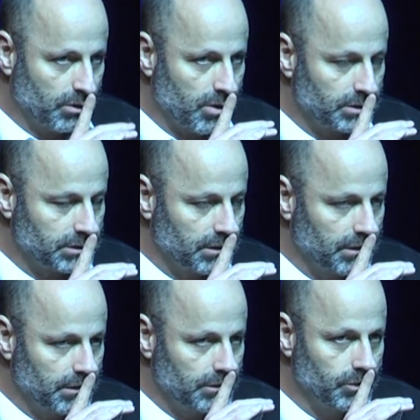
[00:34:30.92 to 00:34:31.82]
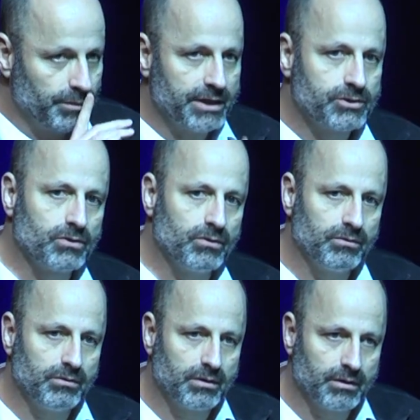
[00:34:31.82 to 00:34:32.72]
protocols, to make
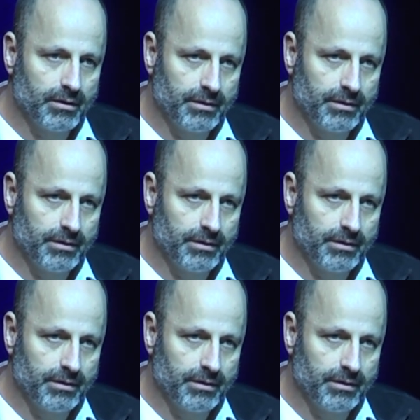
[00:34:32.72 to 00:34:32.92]
sure